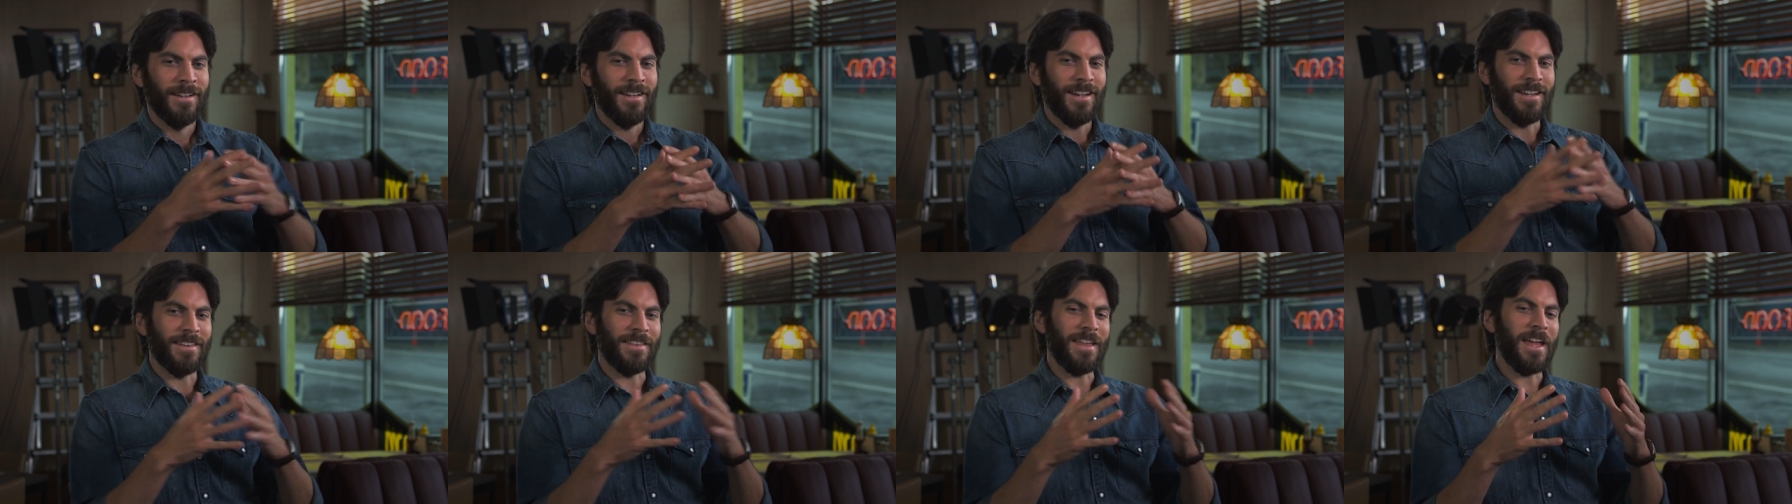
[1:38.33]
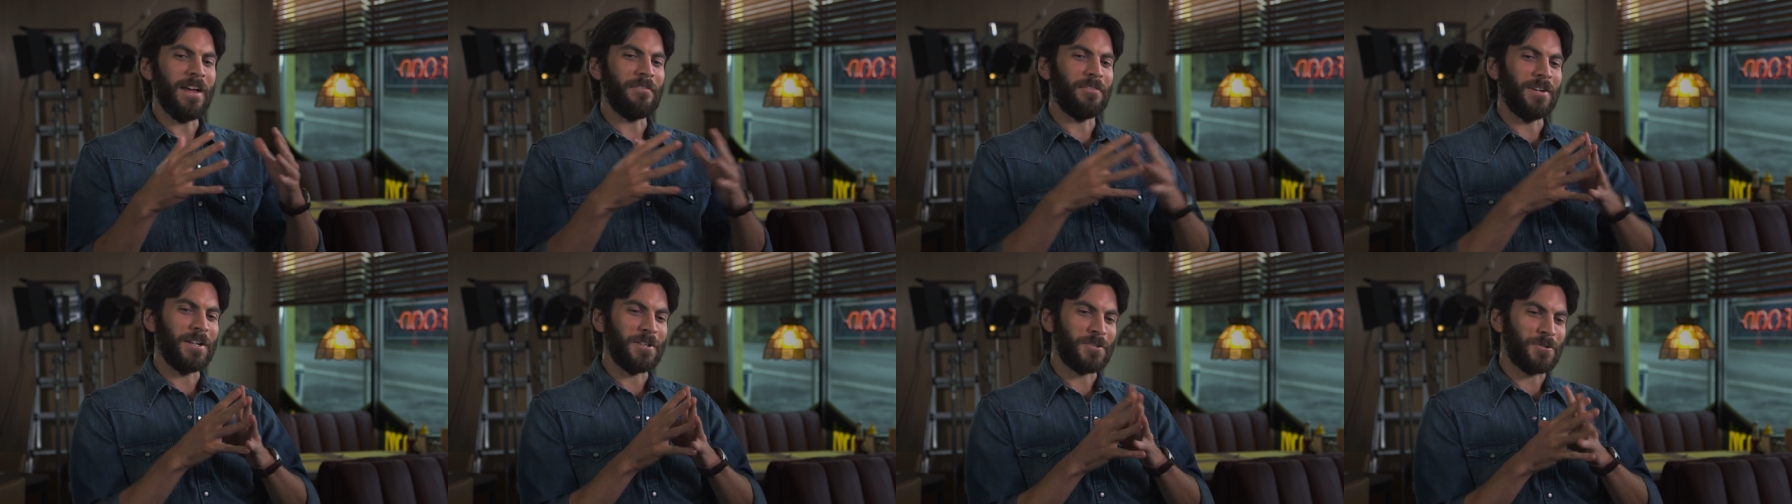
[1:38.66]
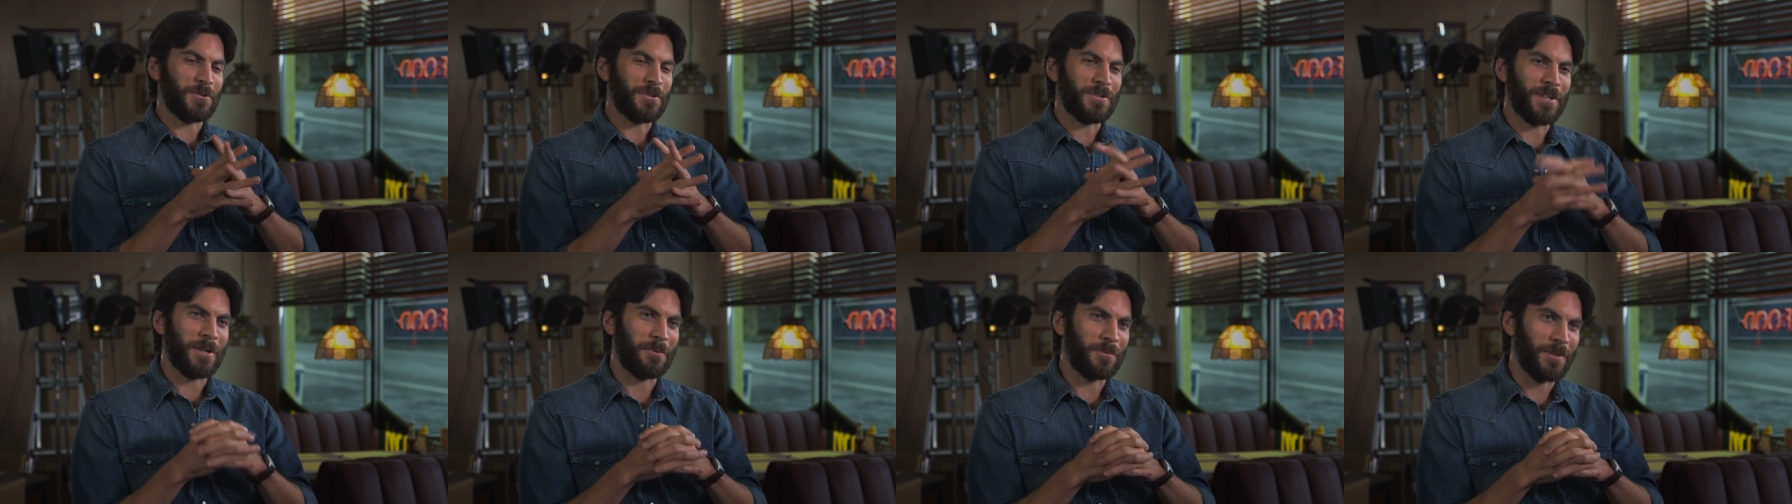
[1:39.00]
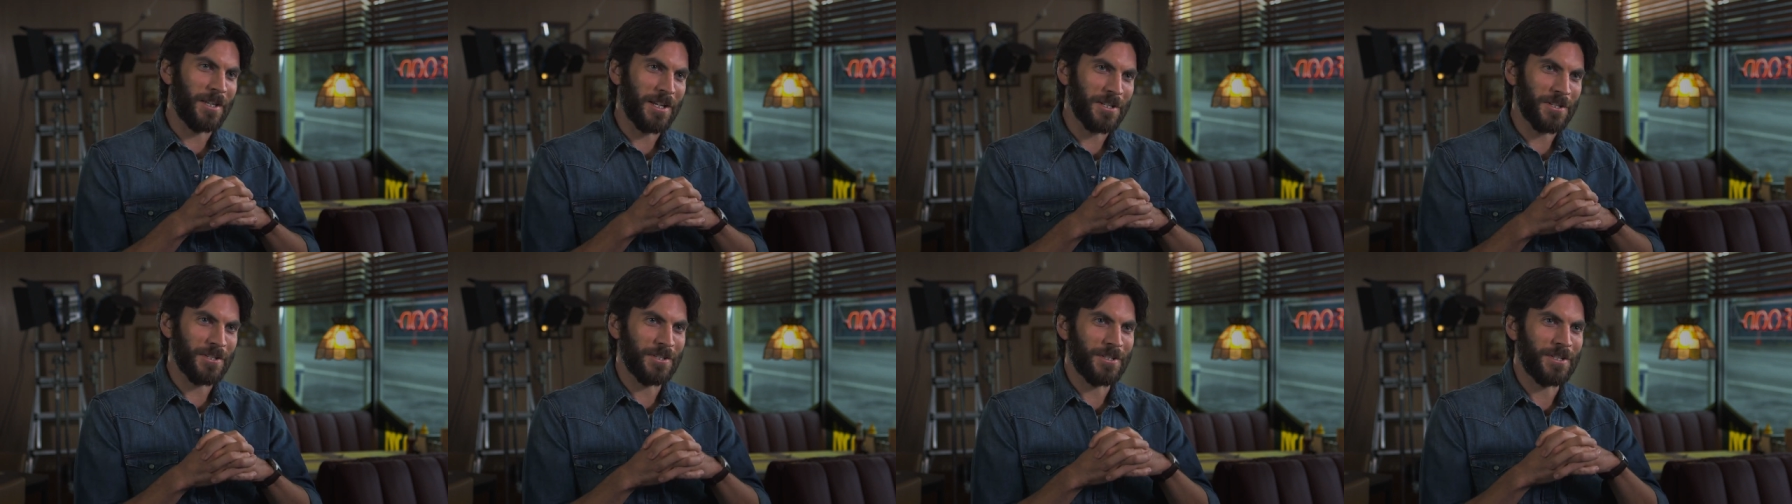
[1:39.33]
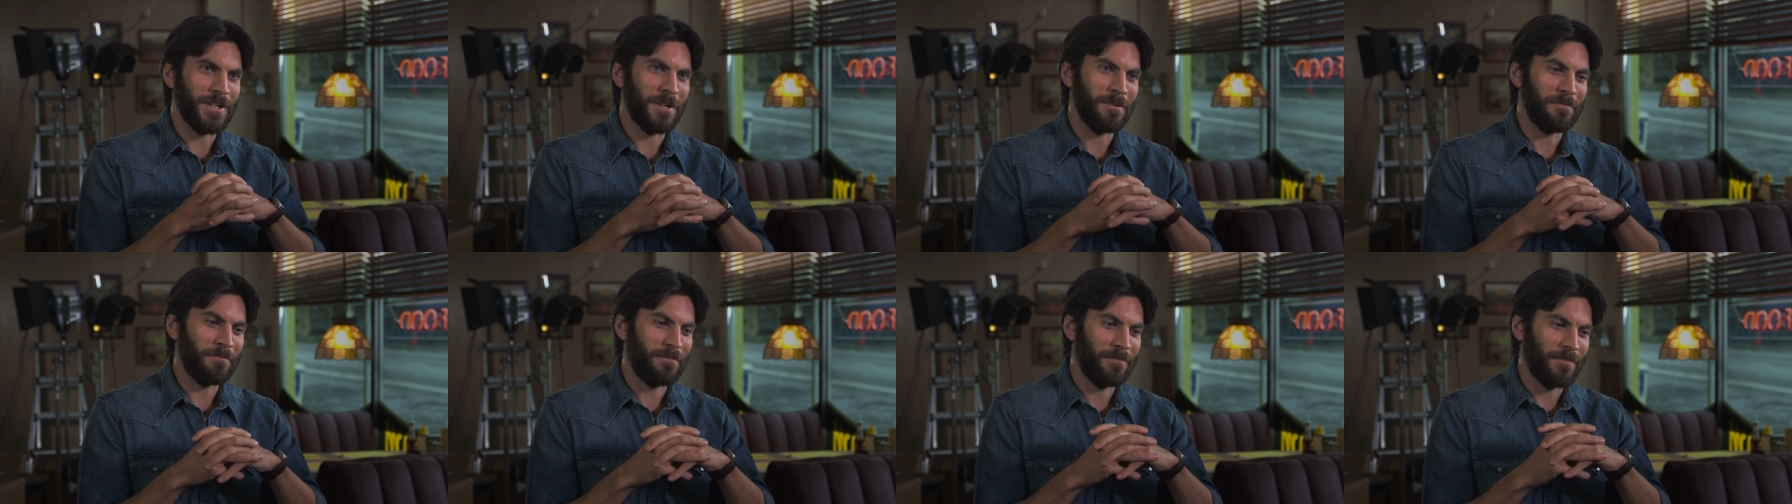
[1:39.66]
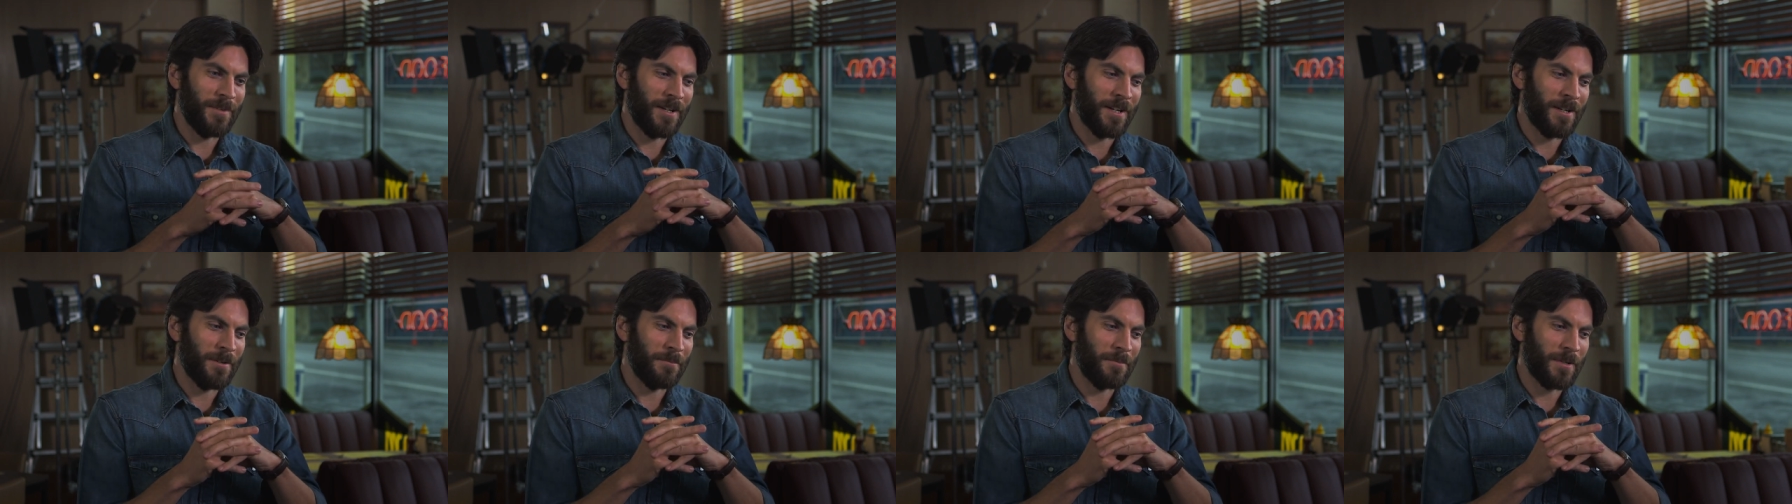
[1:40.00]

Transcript: and they have an interesting relationship uh,